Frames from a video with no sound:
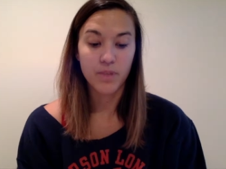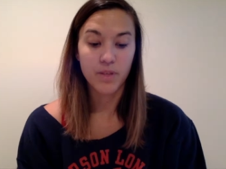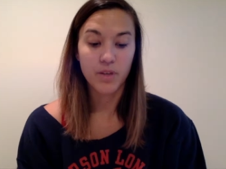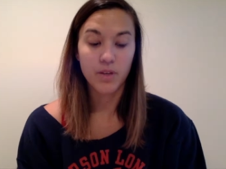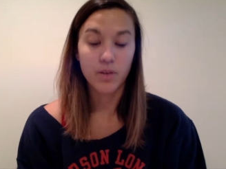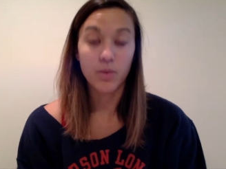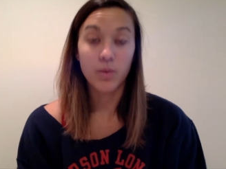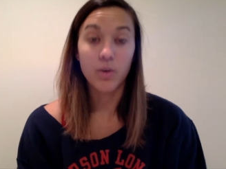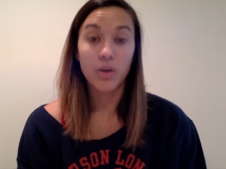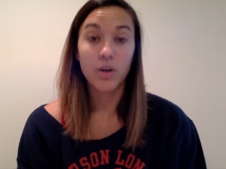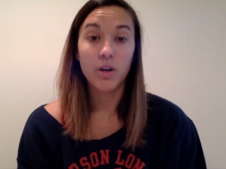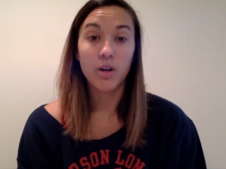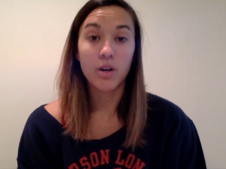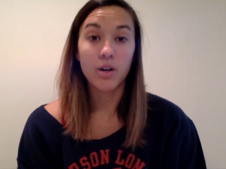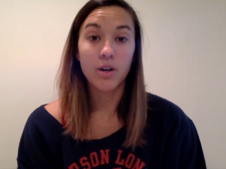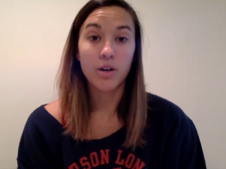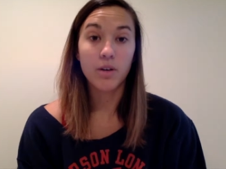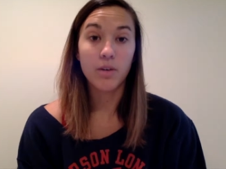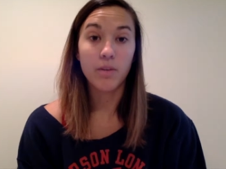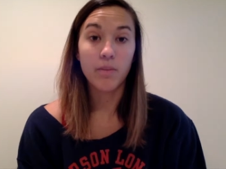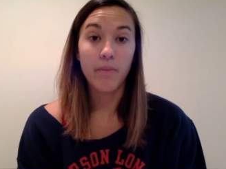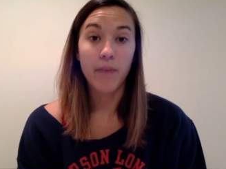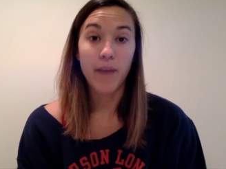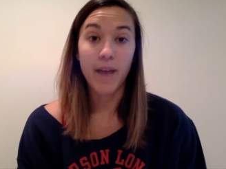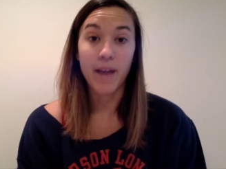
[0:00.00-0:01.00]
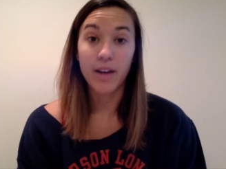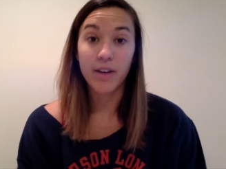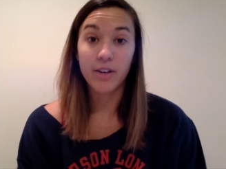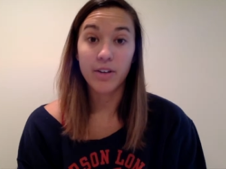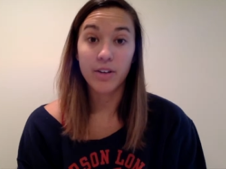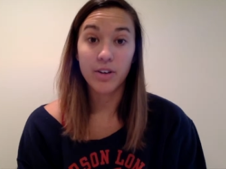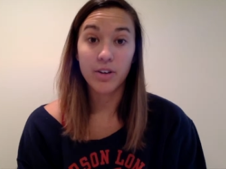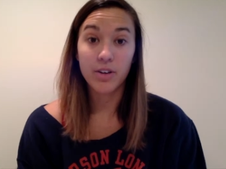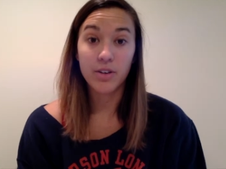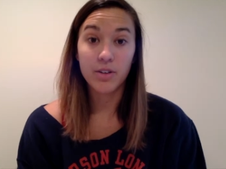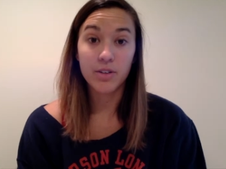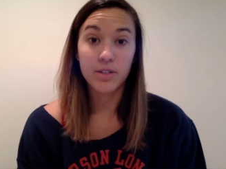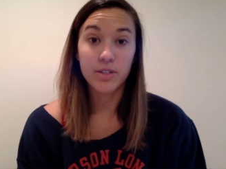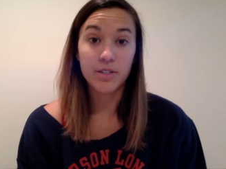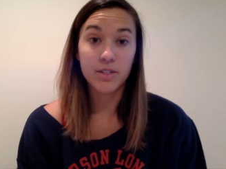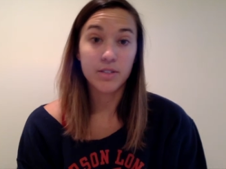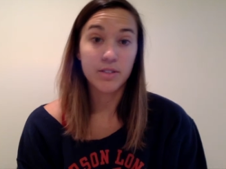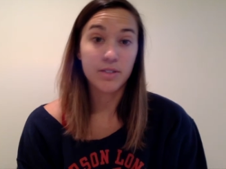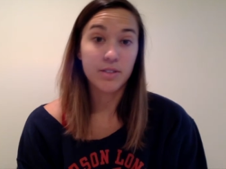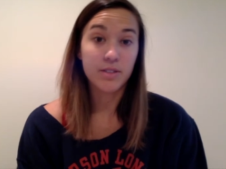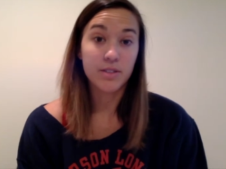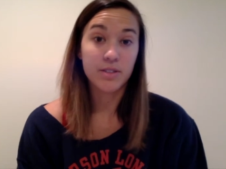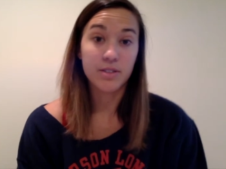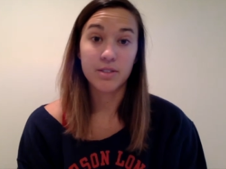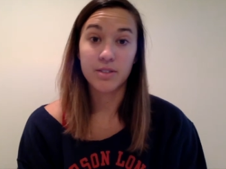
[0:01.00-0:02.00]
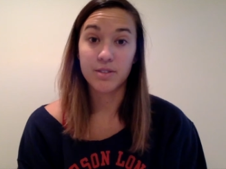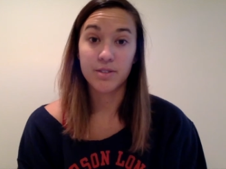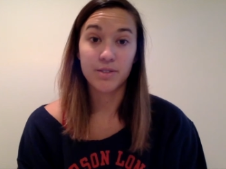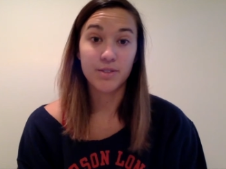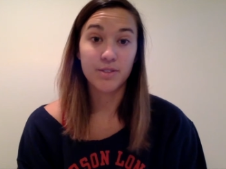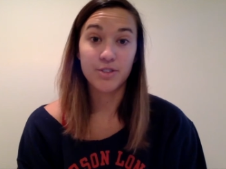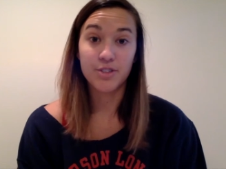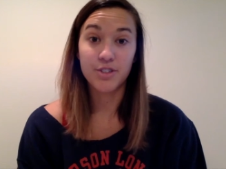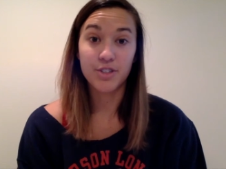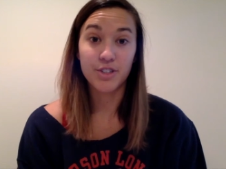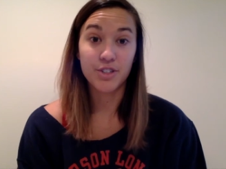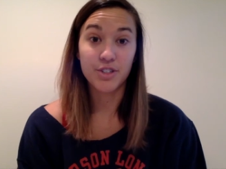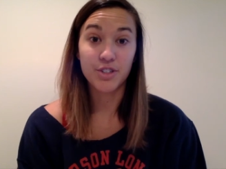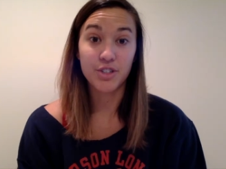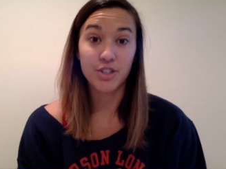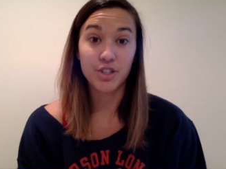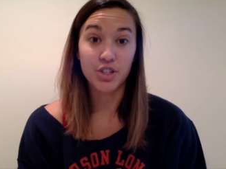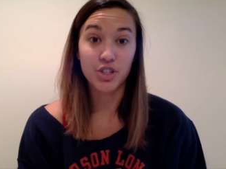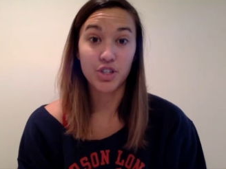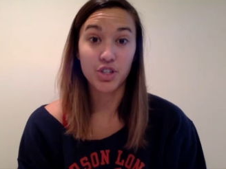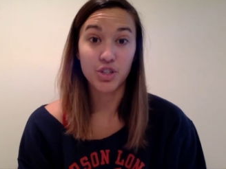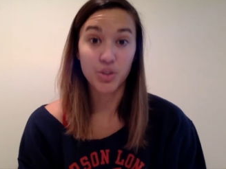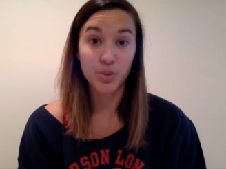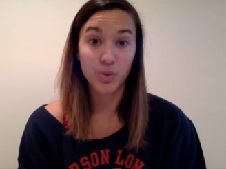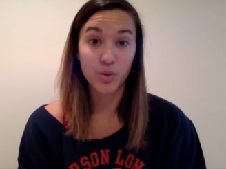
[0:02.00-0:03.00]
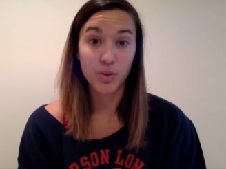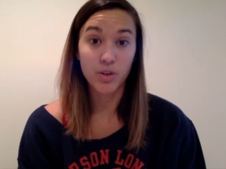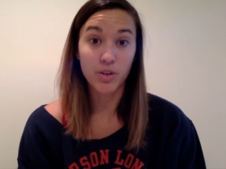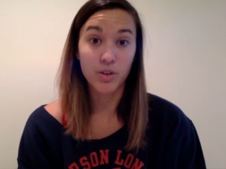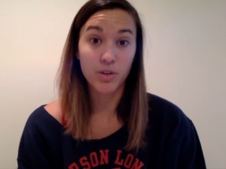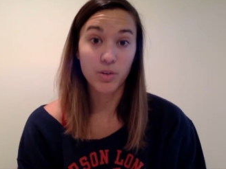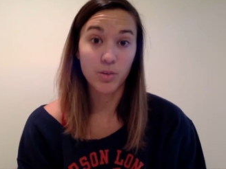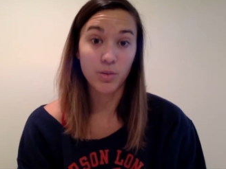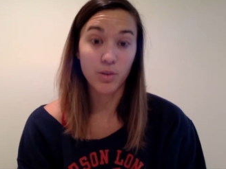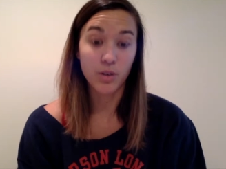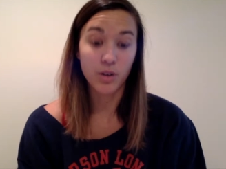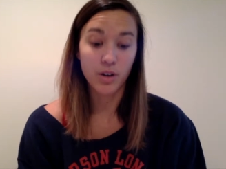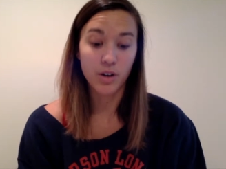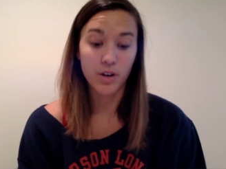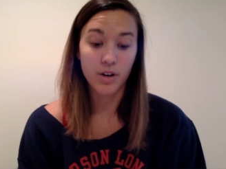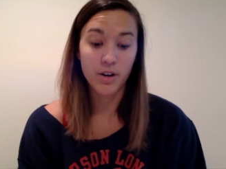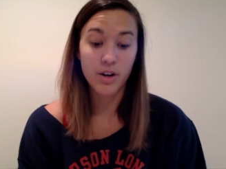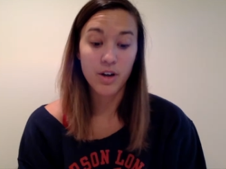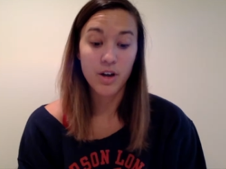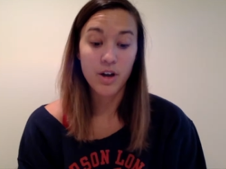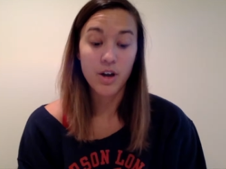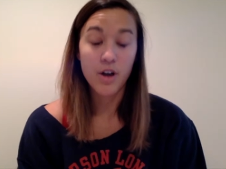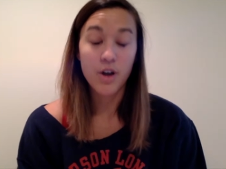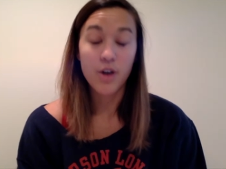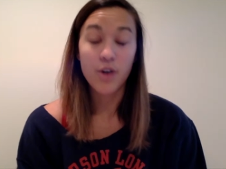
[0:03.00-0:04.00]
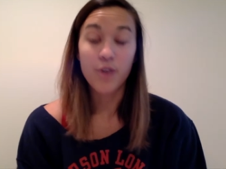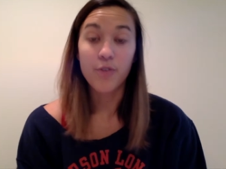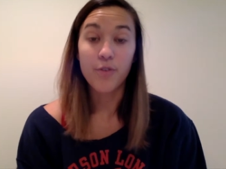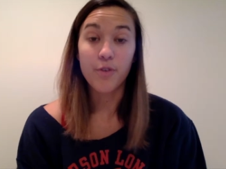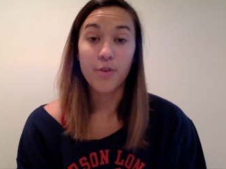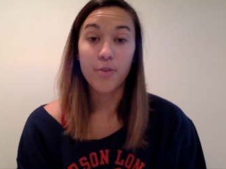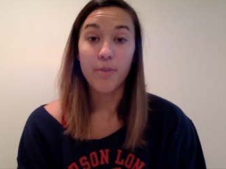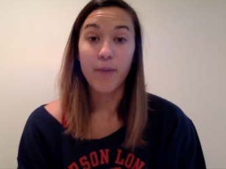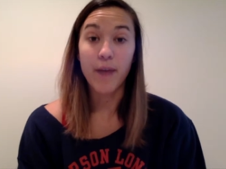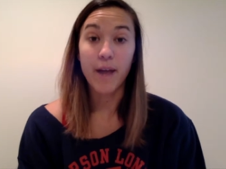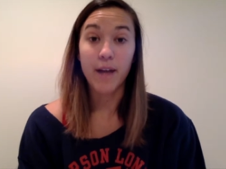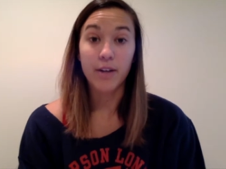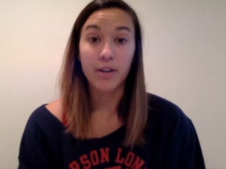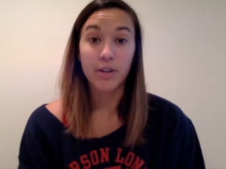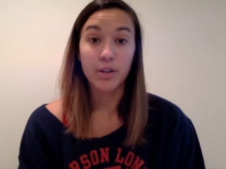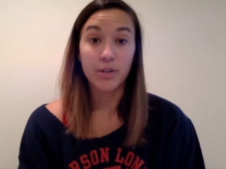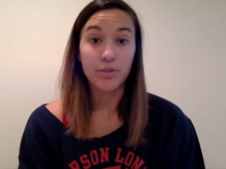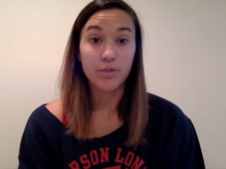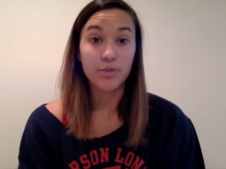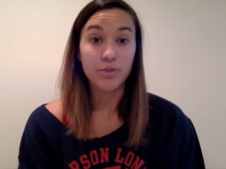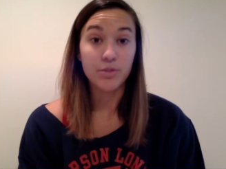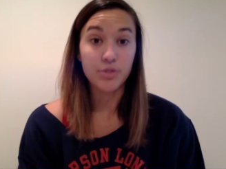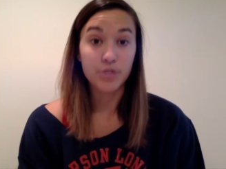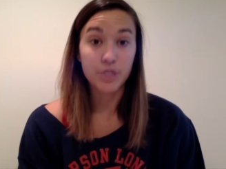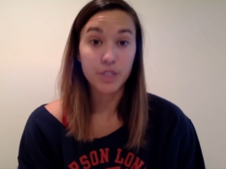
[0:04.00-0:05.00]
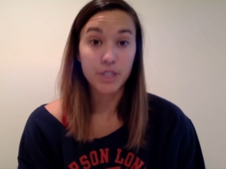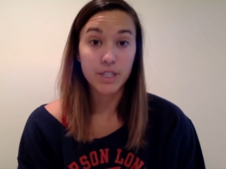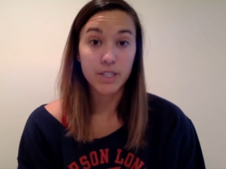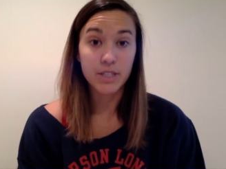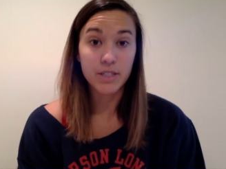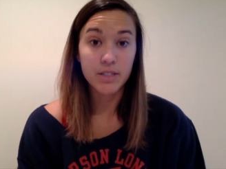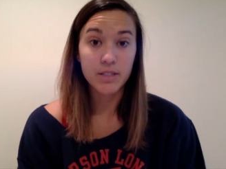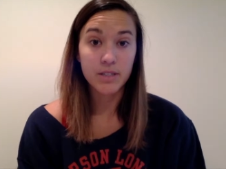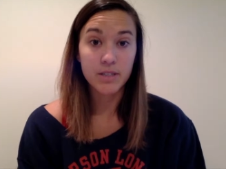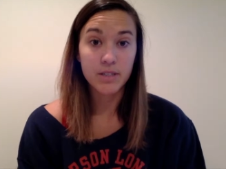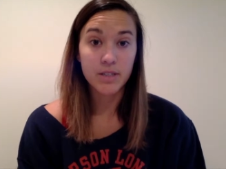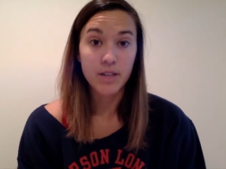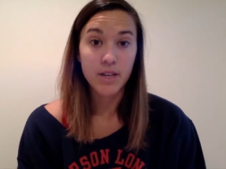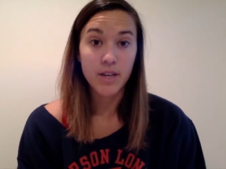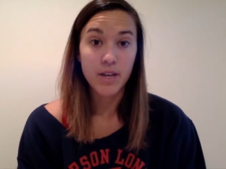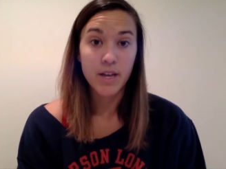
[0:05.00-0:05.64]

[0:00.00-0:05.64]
well, macro is just a short word for macronutrients.